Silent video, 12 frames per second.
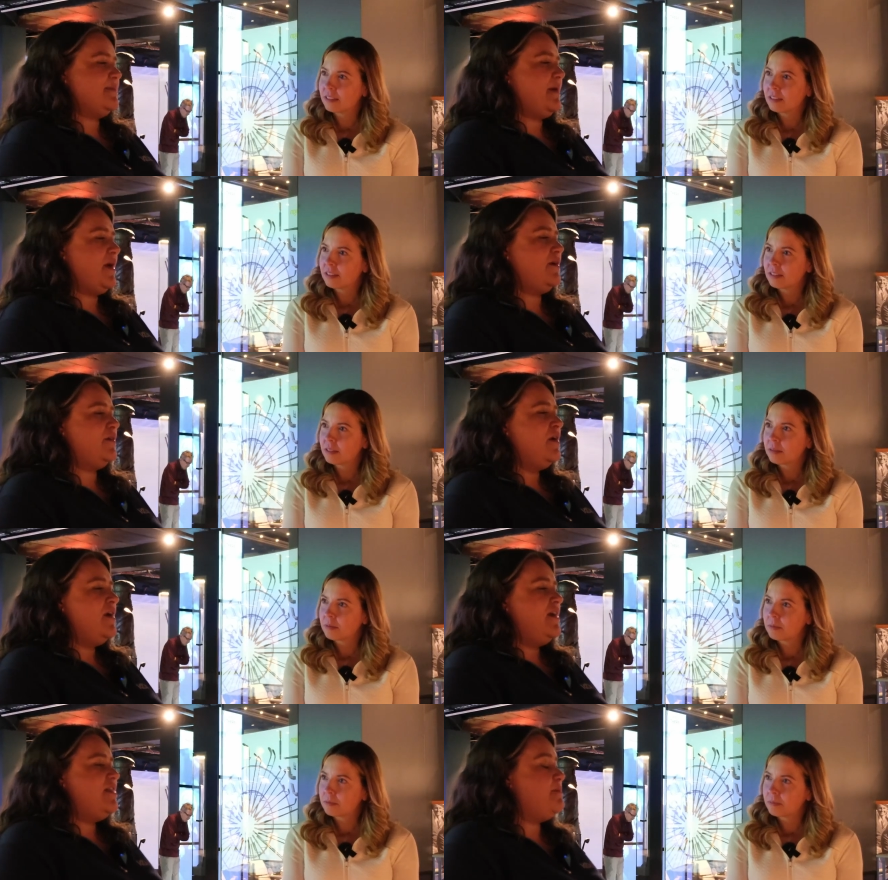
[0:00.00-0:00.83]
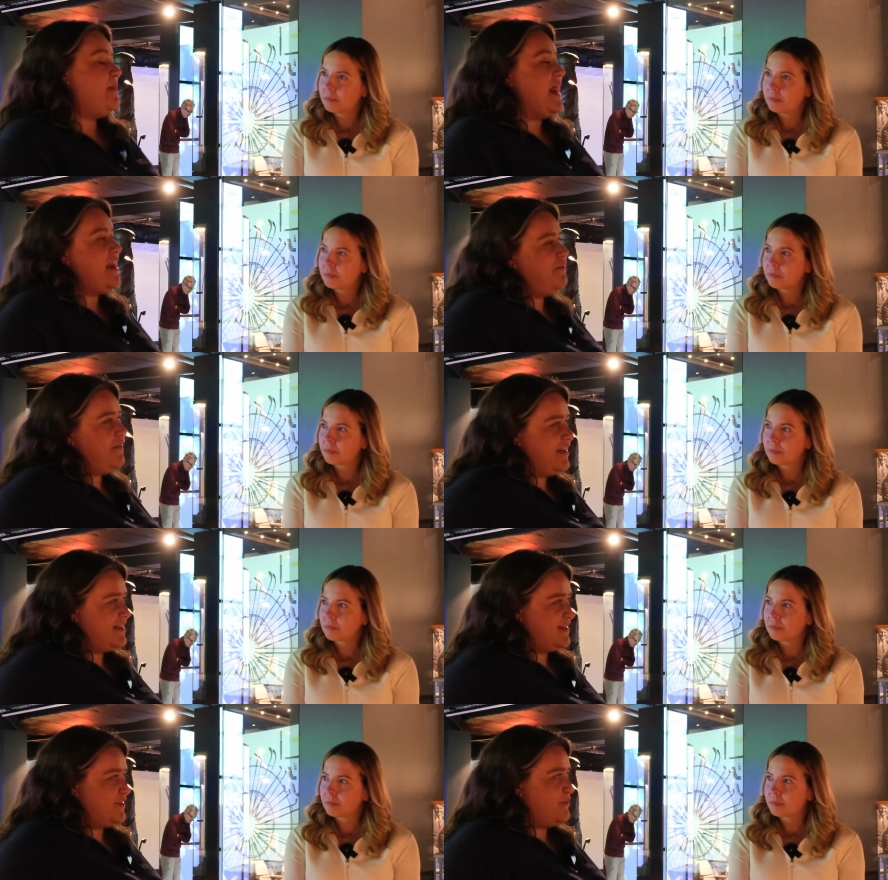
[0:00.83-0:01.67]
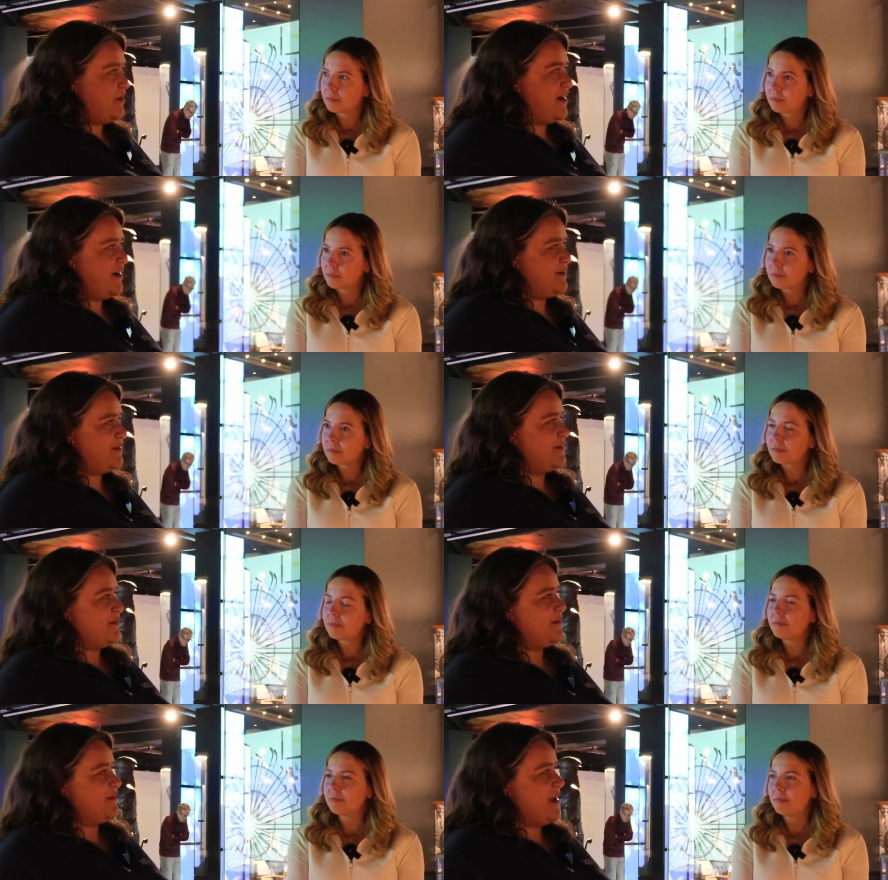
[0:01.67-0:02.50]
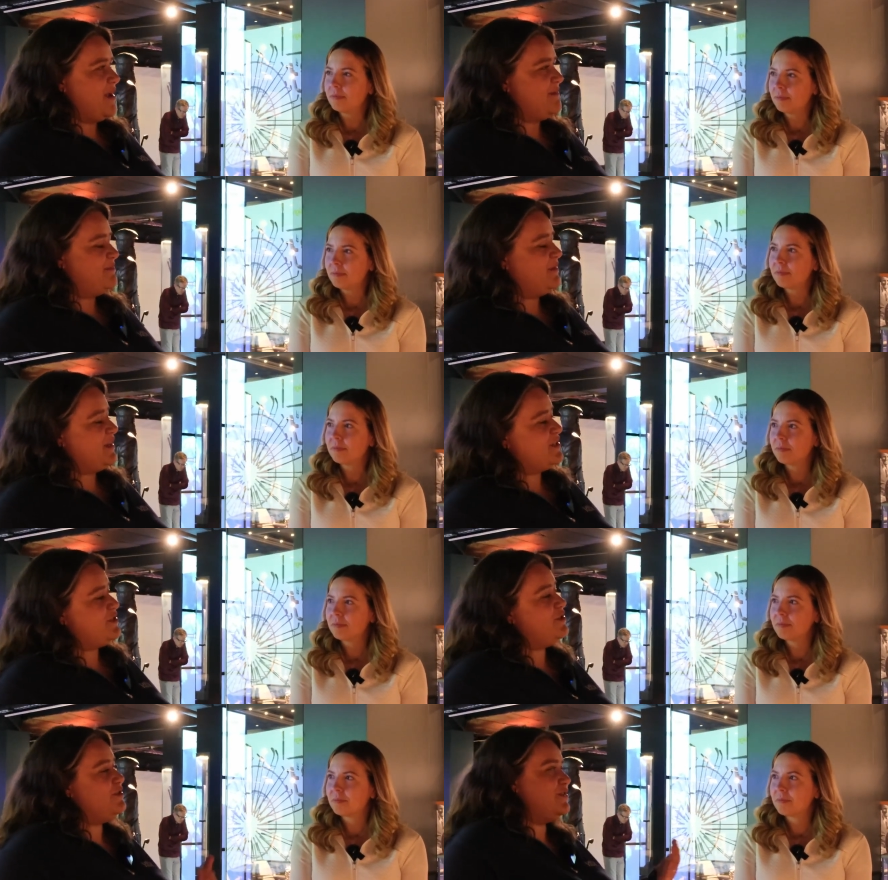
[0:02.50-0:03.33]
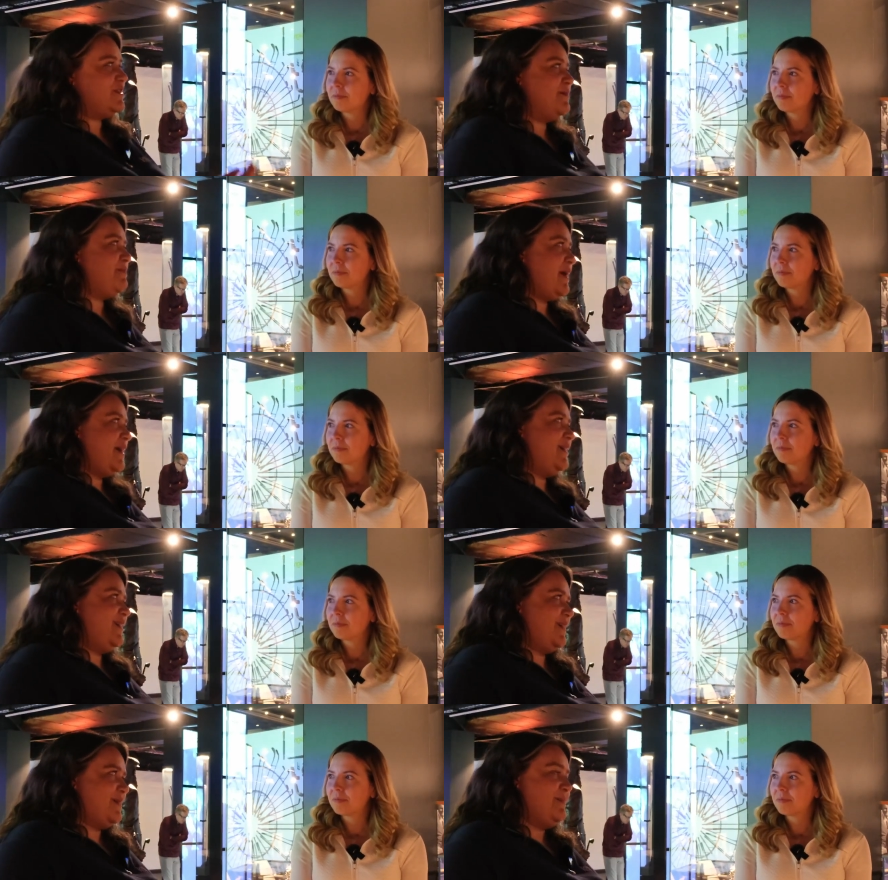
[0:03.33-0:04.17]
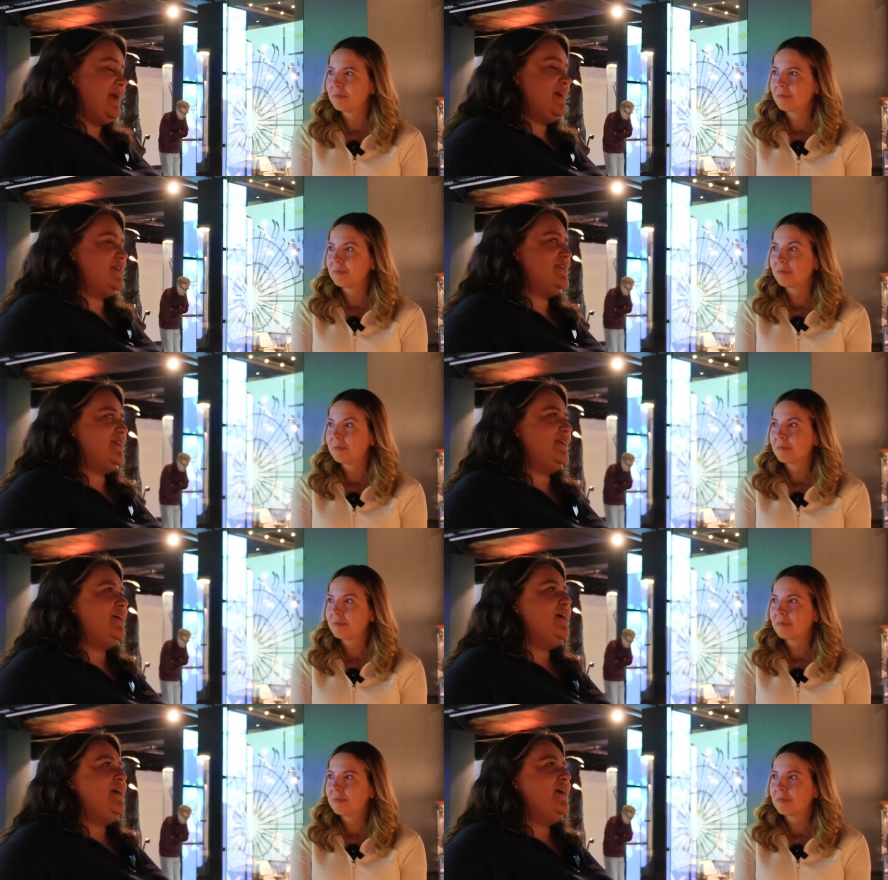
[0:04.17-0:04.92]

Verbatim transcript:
Speaker 1: about the benefits of wearing um, plus twos compar compared to